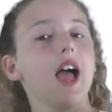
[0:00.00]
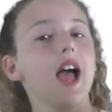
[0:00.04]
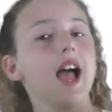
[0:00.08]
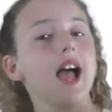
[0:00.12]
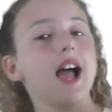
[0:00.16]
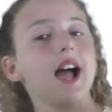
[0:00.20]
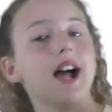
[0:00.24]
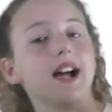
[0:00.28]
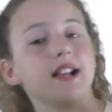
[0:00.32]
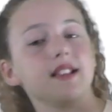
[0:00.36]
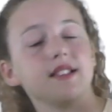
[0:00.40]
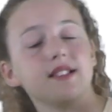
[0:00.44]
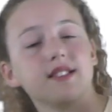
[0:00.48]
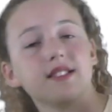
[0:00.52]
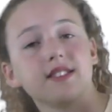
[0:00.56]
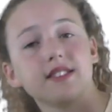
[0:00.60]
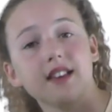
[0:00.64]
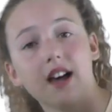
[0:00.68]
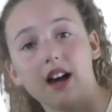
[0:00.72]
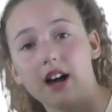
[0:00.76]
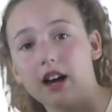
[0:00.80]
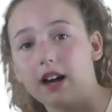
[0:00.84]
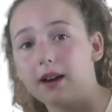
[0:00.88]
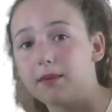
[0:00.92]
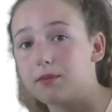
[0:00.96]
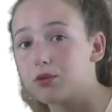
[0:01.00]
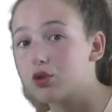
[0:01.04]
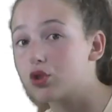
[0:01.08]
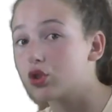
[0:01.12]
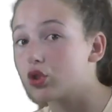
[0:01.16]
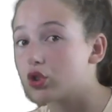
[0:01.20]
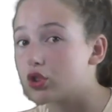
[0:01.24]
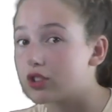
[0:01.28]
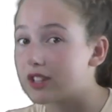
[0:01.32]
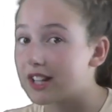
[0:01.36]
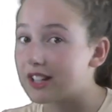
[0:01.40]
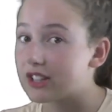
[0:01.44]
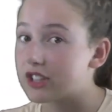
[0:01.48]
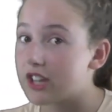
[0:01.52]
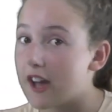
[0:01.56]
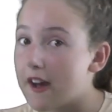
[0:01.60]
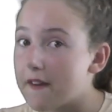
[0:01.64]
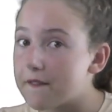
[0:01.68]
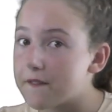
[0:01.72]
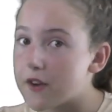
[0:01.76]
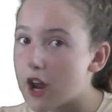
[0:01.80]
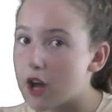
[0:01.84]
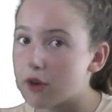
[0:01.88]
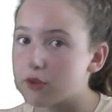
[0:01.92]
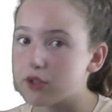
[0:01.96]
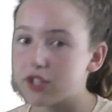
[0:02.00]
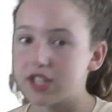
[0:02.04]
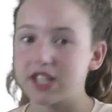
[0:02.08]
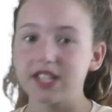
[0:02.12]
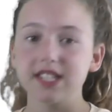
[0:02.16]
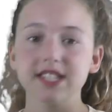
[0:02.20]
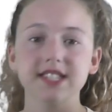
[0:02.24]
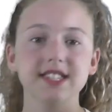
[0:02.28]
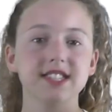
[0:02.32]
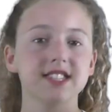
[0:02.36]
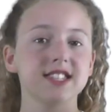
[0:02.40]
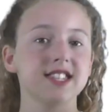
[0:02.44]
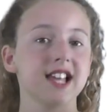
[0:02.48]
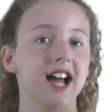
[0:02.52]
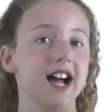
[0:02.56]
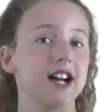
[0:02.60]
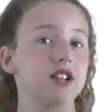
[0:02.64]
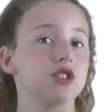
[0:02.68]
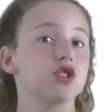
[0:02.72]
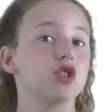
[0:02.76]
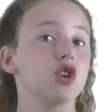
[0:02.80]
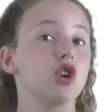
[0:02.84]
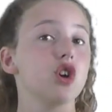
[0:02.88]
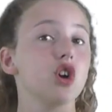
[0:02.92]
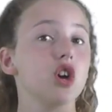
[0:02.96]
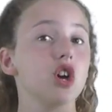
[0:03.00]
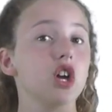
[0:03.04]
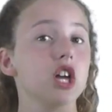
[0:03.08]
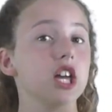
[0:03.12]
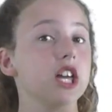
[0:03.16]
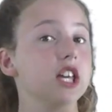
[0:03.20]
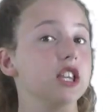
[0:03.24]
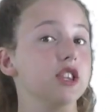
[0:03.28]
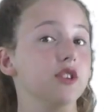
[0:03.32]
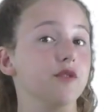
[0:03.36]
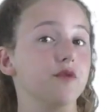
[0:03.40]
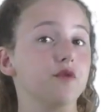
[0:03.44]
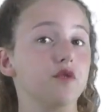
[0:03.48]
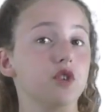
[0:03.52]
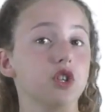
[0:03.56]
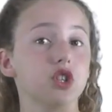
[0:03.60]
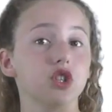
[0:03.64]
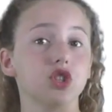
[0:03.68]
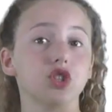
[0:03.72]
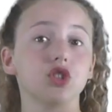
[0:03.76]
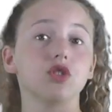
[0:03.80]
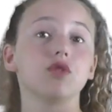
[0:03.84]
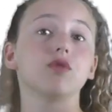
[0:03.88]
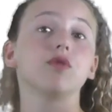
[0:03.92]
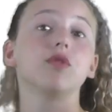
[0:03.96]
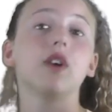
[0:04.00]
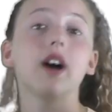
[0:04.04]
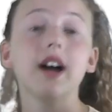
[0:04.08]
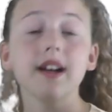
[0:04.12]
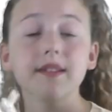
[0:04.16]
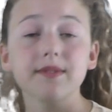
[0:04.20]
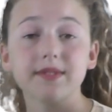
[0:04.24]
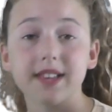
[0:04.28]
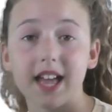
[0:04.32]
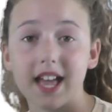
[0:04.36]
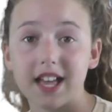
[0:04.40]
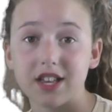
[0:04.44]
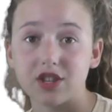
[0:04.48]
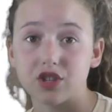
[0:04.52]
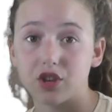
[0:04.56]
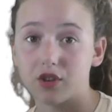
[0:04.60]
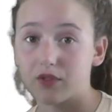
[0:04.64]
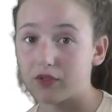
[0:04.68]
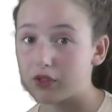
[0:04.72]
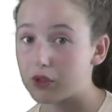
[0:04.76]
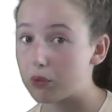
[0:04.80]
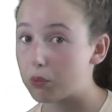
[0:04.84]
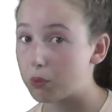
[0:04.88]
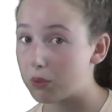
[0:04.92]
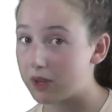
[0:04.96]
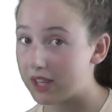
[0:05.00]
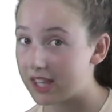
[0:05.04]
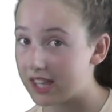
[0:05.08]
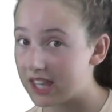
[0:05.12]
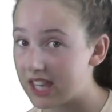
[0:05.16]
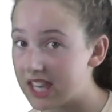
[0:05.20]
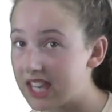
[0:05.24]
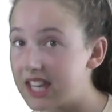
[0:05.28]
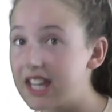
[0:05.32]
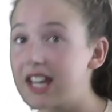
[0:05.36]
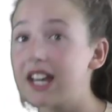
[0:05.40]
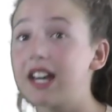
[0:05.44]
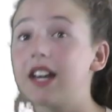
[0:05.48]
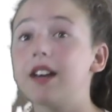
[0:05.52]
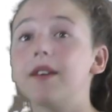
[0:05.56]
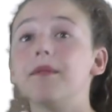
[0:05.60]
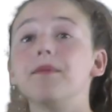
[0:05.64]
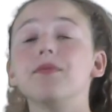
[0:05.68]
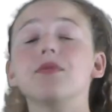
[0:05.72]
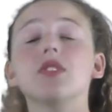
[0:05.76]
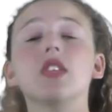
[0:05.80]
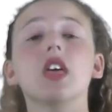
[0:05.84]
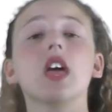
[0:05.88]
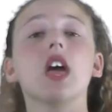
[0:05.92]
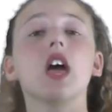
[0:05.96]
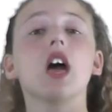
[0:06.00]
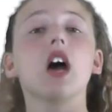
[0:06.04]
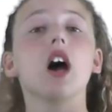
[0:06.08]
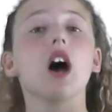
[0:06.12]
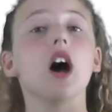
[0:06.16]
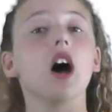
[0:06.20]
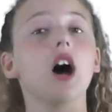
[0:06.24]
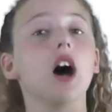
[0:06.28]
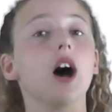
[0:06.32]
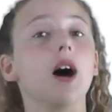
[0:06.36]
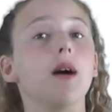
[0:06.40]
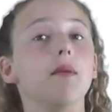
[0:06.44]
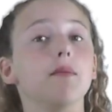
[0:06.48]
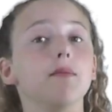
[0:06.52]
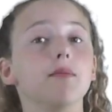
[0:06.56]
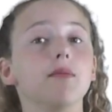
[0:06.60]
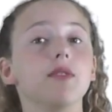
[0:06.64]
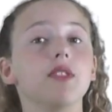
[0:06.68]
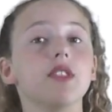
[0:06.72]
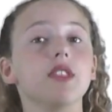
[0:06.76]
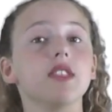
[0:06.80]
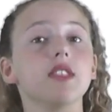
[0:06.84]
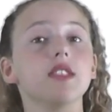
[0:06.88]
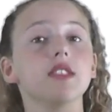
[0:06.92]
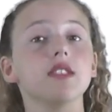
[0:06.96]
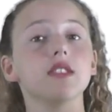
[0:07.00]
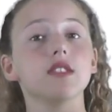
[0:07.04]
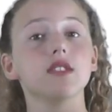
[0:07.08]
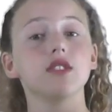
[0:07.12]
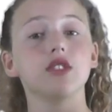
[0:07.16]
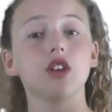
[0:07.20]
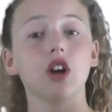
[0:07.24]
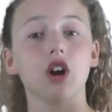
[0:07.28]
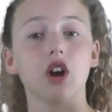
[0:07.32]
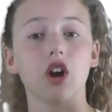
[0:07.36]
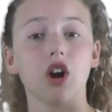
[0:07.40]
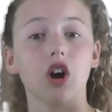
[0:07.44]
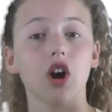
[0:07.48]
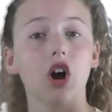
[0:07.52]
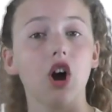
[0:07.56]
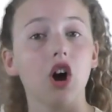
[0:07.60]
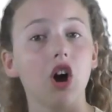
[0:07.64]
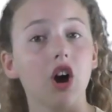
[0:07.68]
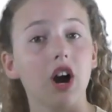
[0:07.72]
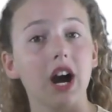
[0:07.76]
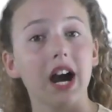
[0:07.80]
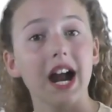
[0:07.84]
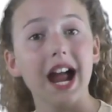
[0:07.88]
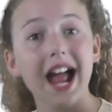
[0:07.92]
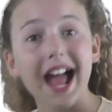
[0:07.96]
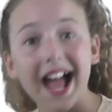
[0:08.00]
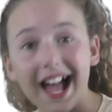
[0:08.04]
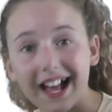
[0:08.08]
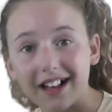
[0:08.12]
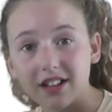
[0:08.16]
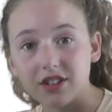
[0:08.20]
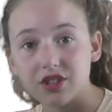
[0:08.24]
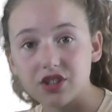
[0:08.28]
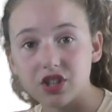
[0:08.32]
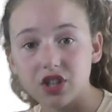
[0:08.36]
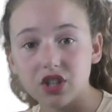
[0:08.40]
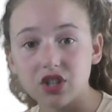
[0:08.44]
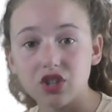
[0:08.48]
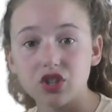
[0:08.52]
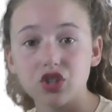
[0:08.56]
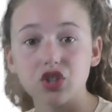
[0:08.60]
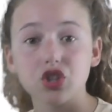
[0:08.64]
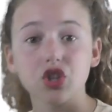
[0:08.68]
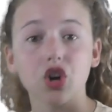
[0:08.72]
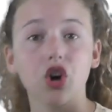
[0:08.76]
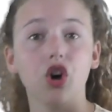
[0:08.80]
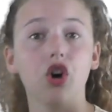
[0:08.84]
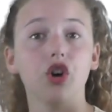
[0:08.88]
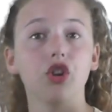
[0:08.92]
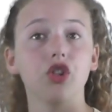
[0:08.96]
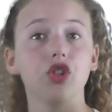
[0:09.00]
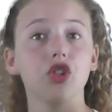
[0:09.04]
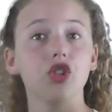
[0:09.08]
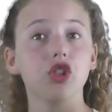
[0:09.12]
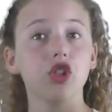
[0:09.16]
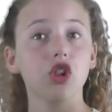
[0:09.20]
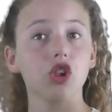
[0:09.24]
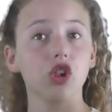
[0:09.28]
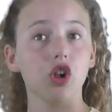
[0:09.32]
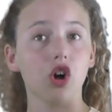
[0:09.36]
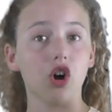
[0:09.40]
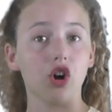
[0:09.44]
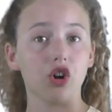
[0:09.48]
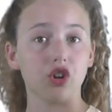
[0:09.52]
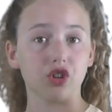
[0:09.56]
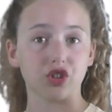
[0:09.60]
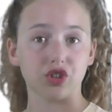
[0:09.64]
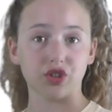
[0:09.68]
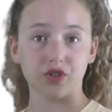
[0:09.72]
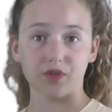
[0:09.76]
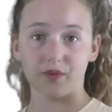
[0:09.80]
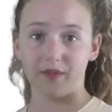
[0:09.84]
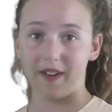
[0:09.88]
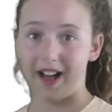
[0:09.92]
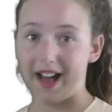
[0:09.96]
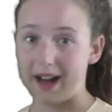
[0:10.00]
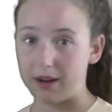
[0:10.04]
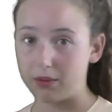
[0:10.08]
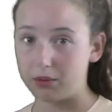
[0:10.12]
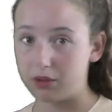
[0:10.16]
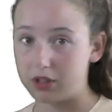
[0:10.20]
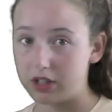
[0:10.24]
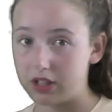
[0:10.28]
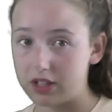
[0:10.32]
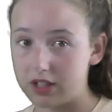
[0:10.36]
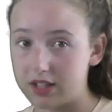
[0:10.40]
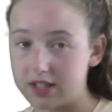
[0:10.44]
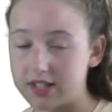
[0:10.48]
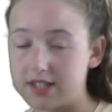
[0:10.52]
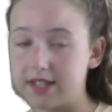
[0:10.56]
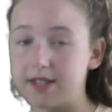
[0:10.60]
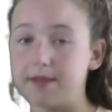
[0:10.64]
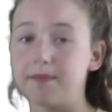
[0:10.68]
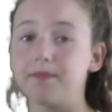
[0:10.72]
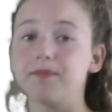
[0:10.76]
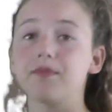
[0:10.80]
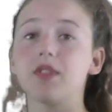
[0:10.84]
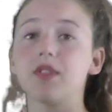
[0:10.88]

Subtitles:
And I'm sure that you have noticed that in the first 5 days of the week there are accents on the last vowels,